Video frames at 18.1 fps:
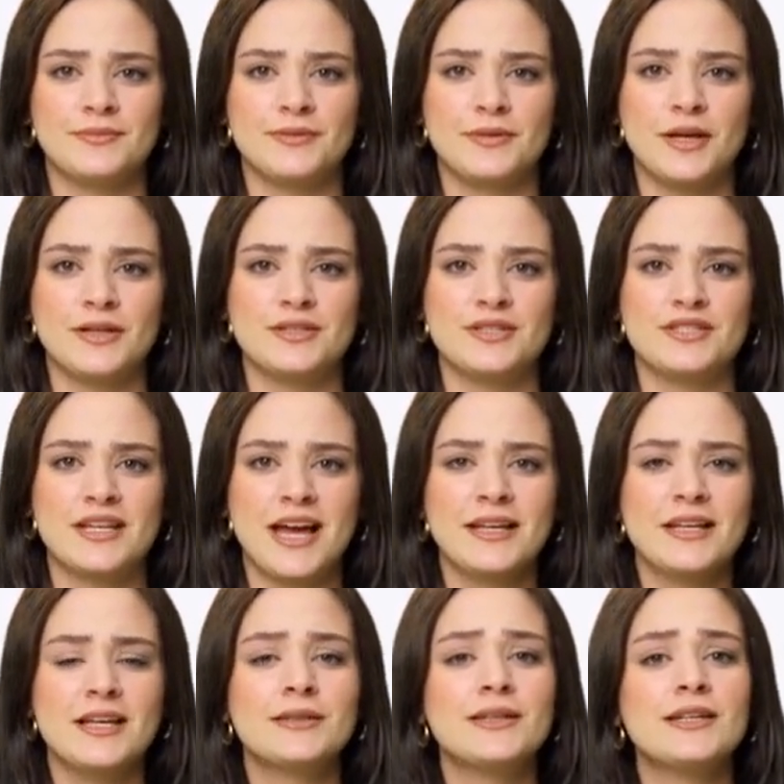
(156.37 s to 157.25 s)

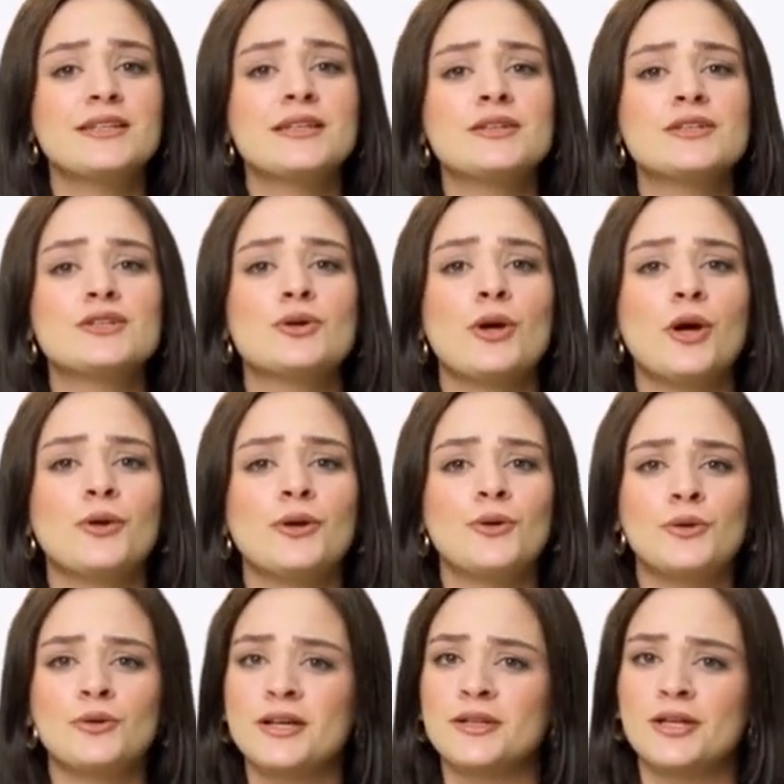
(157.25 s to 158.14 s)
Understanding this
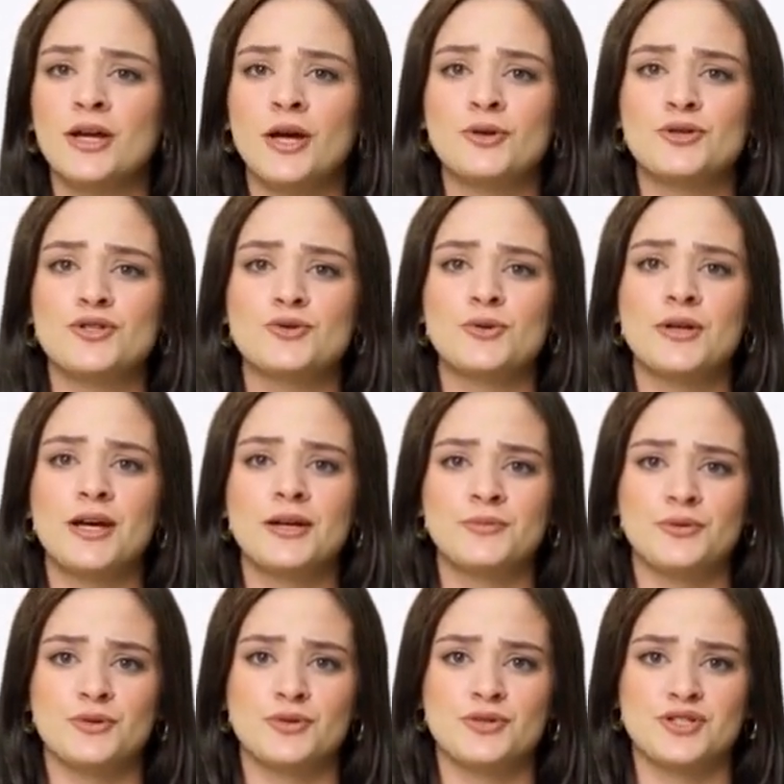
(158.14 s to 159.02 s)
historical and cultural
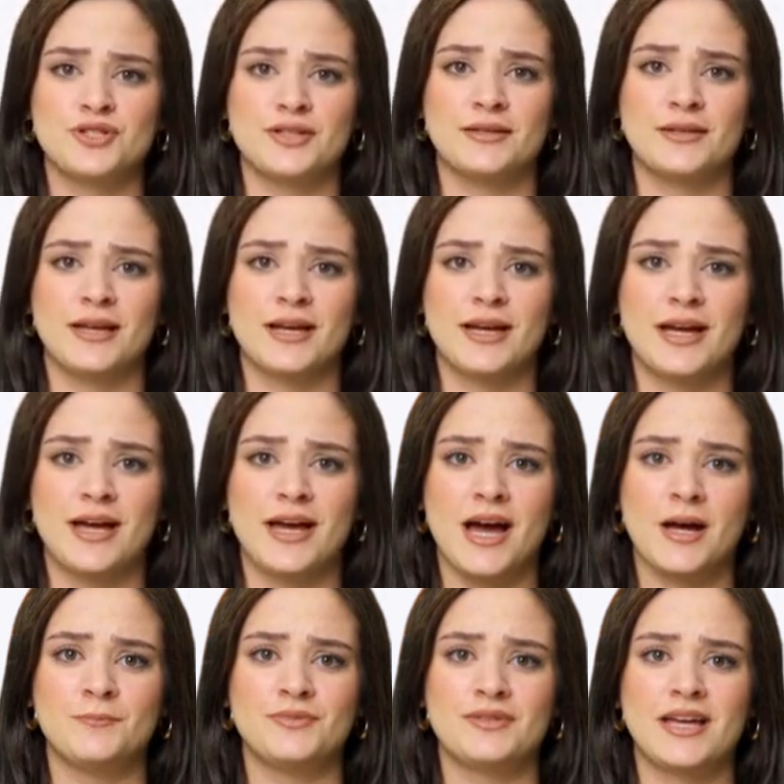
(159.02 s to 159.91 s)
evolution
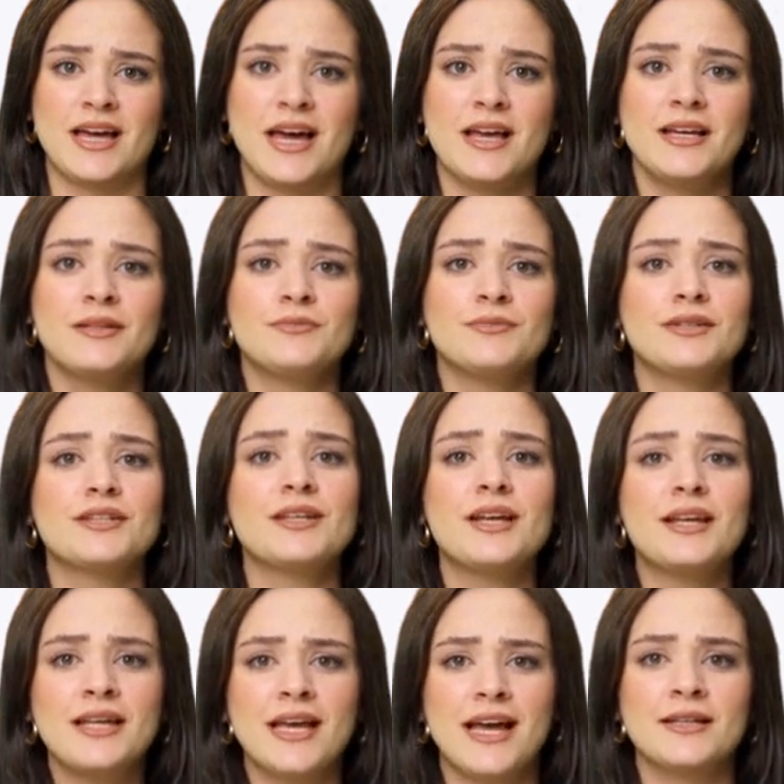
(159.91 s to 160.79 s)
helps caregivers
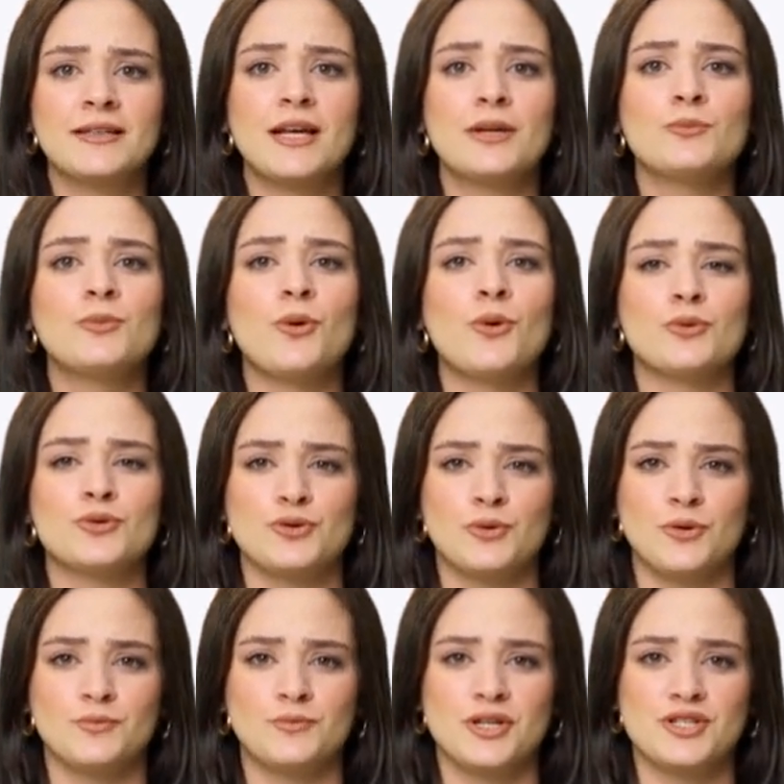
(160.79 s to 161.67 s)
connect their role to
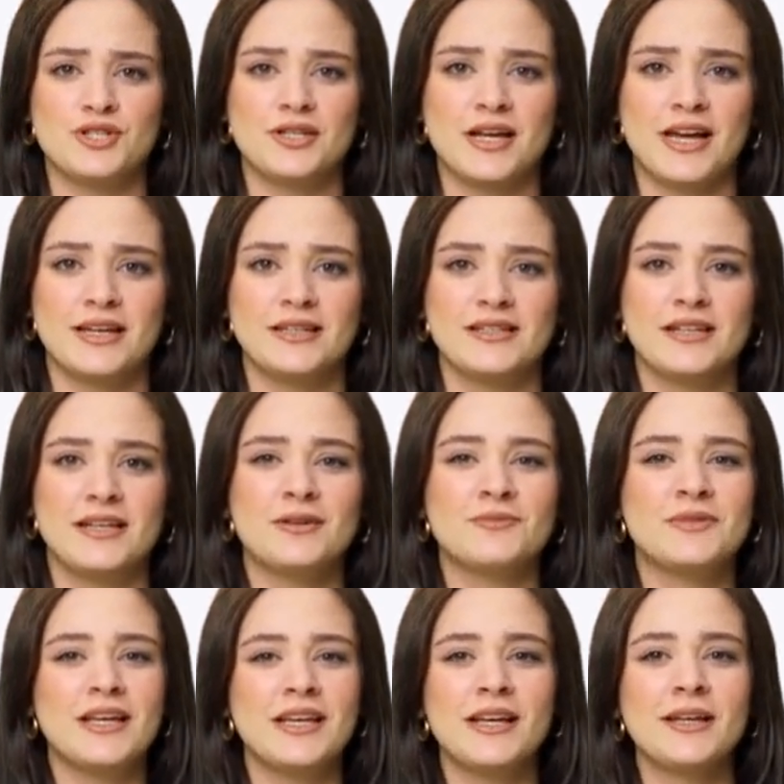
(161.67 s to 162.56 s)
a rich legacy of
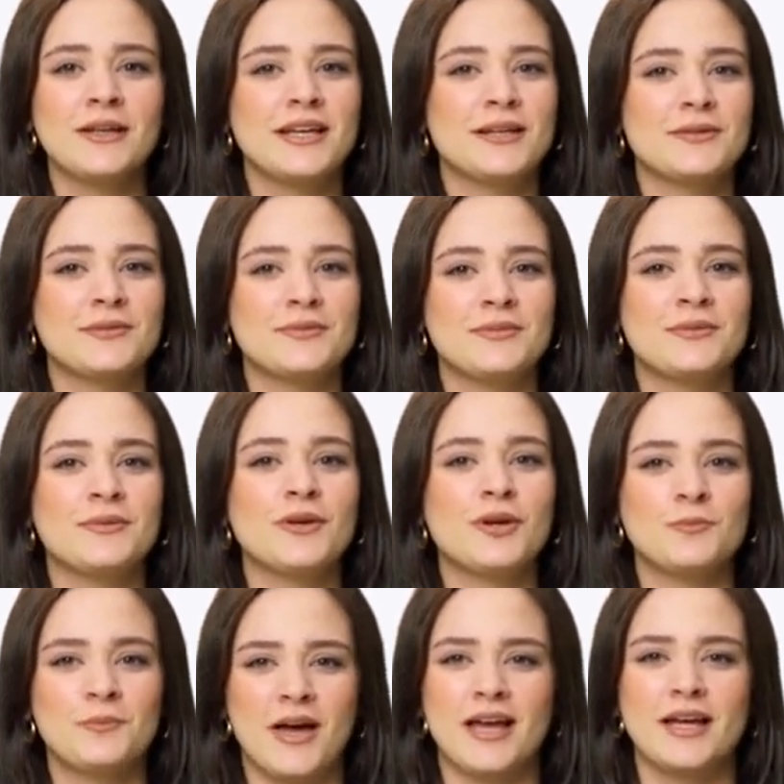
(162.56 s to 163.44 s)
healing,
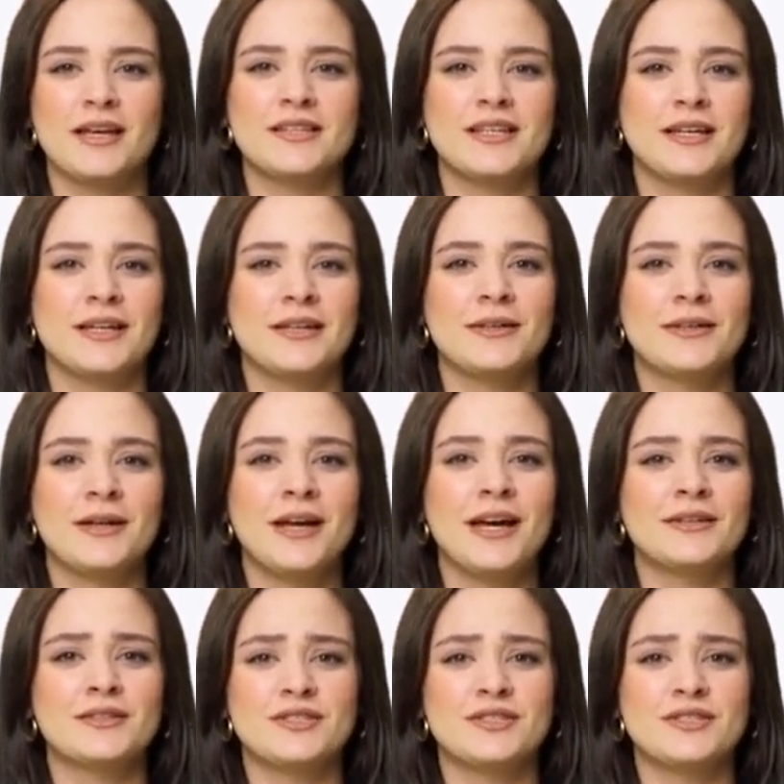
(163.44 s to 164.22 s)
humanity, and